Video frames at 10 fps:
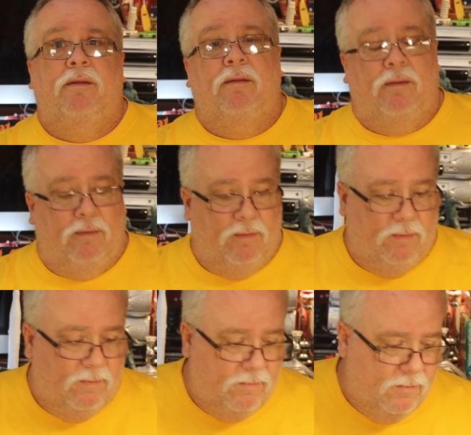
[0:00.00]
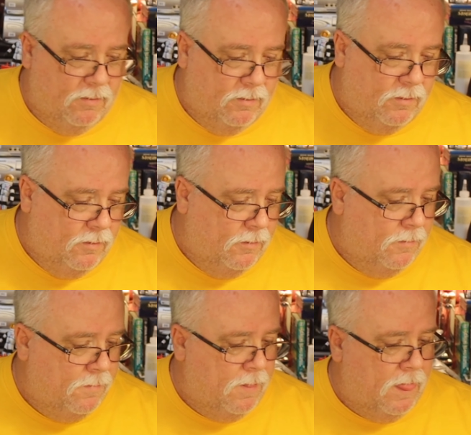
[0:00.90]

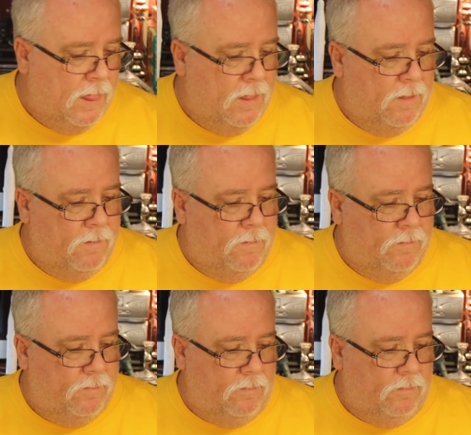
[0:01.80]
(no one is talking)